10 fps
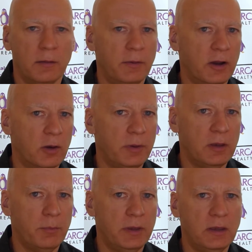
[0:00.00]

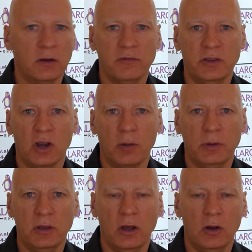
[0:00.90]
Airbnb or
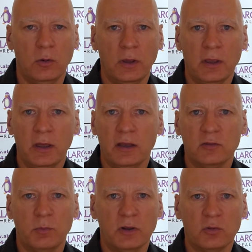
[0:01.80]
VRBO
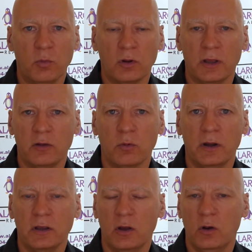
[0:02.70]
is much more like
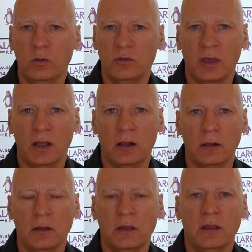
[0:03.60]
running a
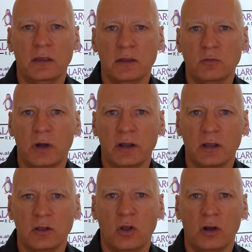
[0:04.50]
hotel than
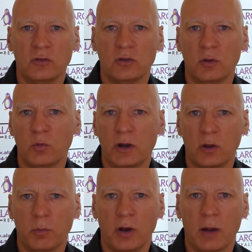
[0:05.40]
running a long-term
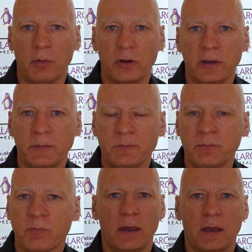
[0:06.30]
rental property.
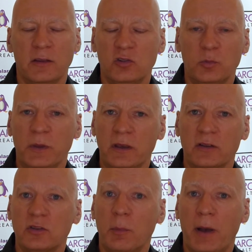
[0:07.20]
And this is
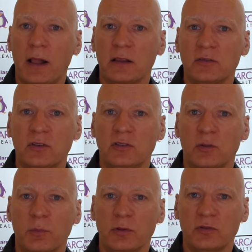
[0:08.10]
because the policies
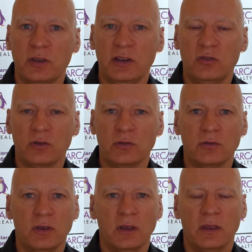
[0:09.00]
and
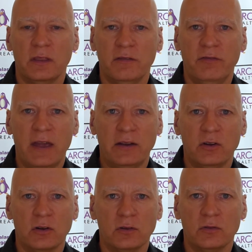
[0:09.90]
procedures, the
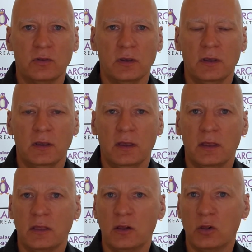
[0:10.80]
vendors,
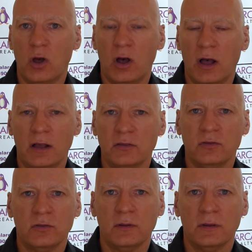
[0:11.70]
the laws,